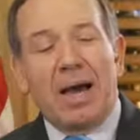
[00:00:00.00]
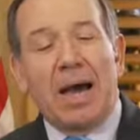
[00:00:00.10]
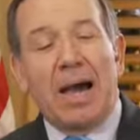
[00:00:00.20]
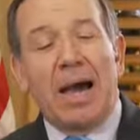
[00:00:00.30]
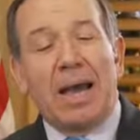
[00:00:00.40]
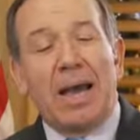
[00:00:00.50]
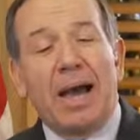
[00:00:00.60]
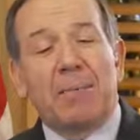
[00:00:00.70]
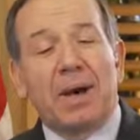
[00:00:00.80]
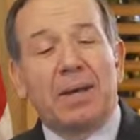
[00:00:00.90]

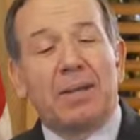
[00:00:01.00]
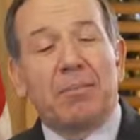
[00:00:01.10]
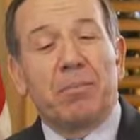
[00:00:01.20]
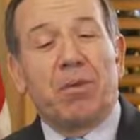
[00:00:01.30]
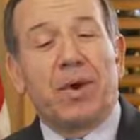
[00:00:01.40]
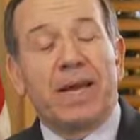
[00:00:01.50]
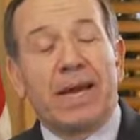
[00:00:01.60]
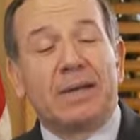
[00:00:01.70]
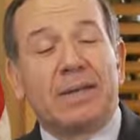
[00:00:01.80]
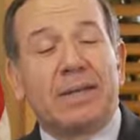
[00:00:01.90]
I might point
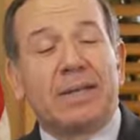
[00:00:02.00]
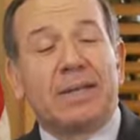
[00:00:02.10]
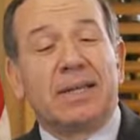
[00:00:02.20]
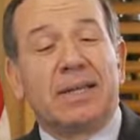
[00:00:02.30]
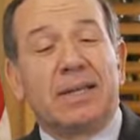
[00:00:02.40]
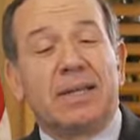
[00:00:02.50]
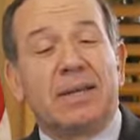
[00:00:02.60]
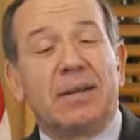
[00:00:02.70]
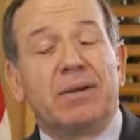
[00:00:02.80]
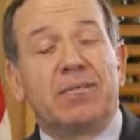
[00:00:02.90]
out
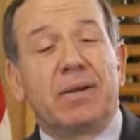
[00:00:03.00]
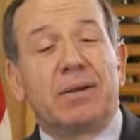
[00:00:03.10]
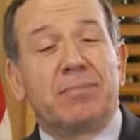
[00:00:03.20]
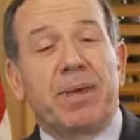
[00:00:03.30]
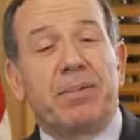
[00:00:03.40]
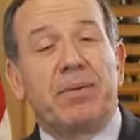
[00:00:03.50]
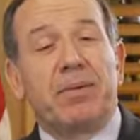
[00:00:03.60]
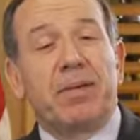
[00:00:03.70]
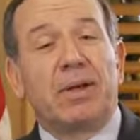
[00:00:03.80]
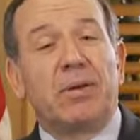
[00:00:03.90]
that there have been
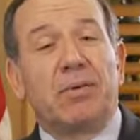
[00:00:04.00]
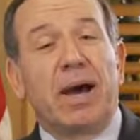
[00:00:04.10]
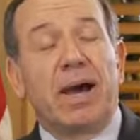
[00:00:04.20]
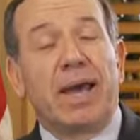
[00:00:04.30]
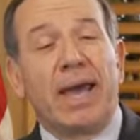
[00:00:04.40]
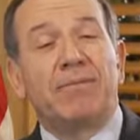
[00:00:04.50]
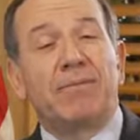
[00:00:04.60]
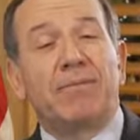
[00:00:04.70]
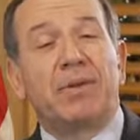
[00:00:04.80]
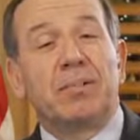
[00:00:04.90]
people who I
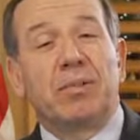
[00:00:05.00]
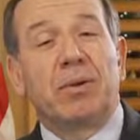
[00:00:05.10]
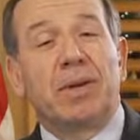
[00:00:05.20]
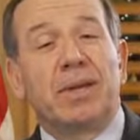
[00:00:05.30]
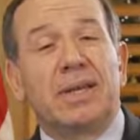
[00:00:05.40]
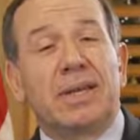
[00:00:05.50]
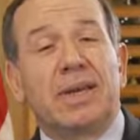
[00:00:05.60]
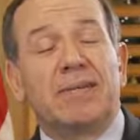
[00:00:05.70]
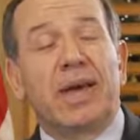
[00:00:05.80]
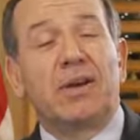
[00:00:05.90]
have deported
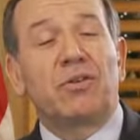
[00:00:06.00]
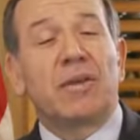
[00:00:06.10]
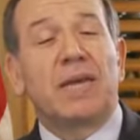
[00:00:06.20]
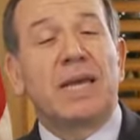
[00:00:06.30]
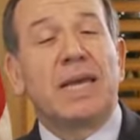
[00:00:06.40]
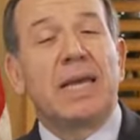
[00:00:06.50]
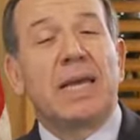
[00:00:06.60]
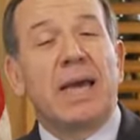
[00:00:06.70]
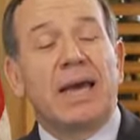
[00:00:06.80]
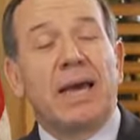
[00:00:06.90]
and have actually,
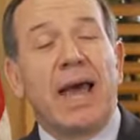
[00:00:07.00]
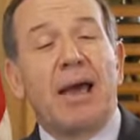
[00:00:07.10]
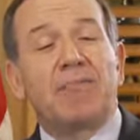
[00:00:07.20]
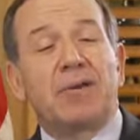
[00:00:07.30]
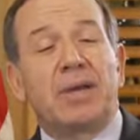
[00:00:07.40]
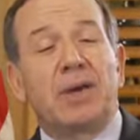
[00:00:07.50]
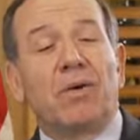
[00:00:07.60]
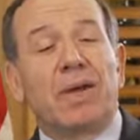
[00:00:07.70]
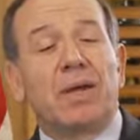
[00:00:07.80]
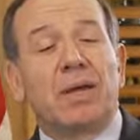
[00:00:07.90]
after the
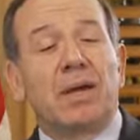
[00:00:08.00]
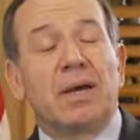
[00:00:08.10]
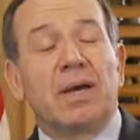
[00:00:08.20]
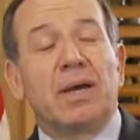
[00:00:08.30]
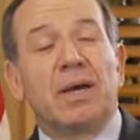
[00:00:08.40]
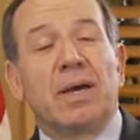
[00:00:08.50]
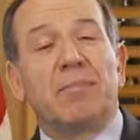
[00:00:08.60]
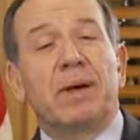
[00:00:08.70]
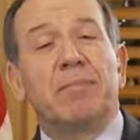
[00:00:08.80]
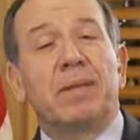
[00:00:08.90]
hearing,
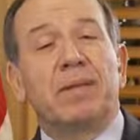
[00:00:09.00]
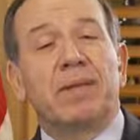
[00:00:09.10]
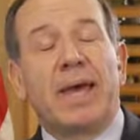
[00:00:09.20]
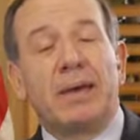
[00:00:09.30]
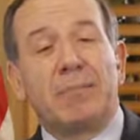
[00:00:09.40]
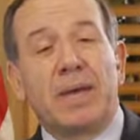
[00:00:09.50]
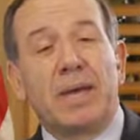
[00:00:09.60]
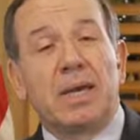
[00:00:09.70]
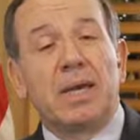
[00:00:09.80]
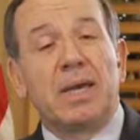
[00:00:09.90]
come up and thank
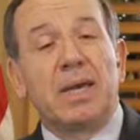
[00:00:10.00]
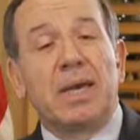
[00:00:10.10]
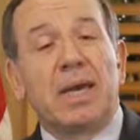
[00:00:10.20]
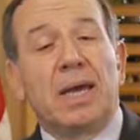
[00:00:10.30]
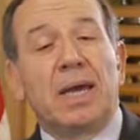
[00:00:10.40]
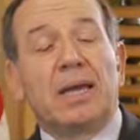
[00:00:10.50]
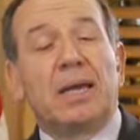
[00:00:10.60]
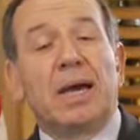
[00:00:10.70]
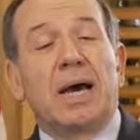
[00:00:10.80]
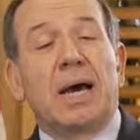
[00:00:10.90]
me.
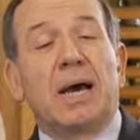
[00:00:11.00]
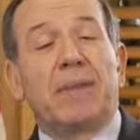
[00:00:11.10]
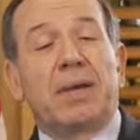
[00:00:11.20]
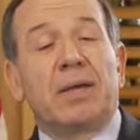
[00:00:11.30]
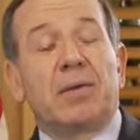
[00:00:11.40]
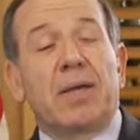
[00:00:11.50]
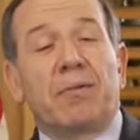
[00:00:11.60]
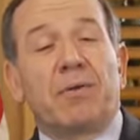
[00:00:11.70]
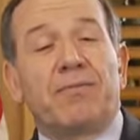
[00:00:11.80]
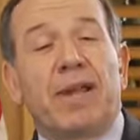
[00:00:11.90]
And I
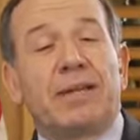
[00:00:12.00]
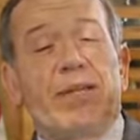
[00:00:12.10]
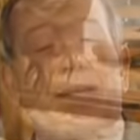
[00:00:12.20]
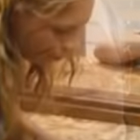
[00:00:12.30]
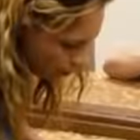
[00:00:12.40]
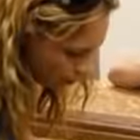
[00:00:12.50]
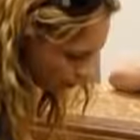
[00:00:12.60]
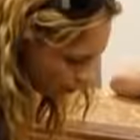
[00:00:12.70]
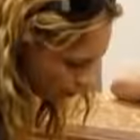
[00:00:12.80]
reflected on that, and